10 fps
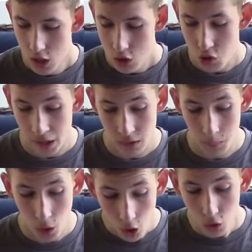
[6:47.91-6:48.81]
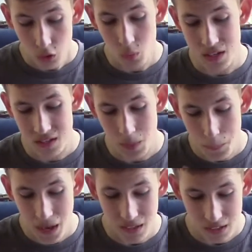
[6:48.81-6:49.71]
"Drag them all the way to the
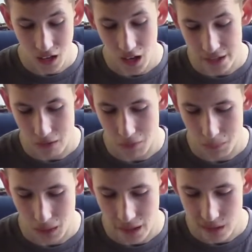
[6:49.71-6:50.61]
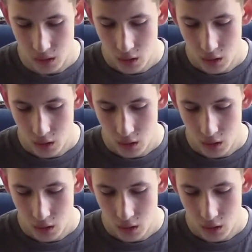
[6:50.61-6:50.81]
Pentagon," I replied.